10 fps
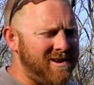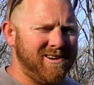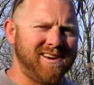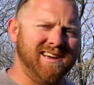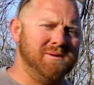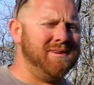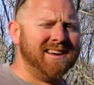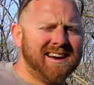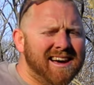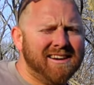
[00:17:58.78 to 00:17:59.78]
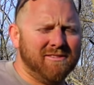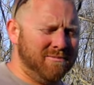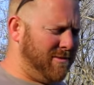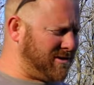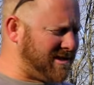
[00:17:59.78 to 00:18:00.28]
Okay, it may not have
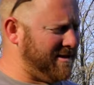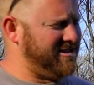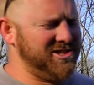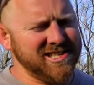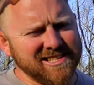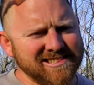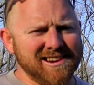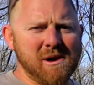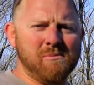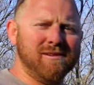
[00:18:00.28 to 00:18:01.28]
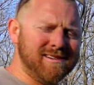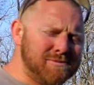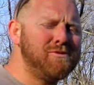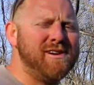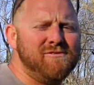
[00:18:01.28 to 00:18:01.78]
the most amount of cheese on it, but
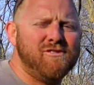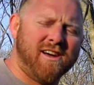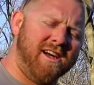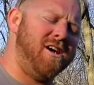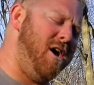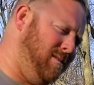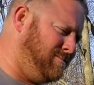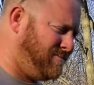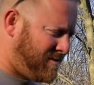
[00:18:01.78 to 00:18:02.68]
it's pretty freaking good.